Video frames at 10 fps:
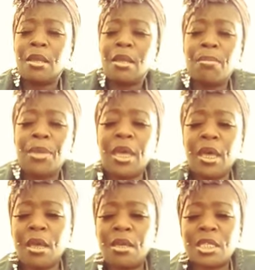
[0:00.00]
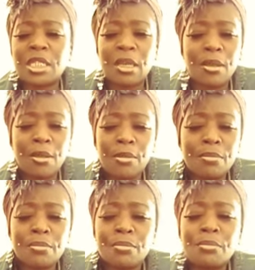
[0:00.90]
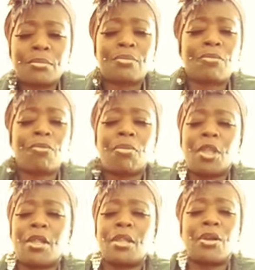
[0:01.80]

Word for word: because the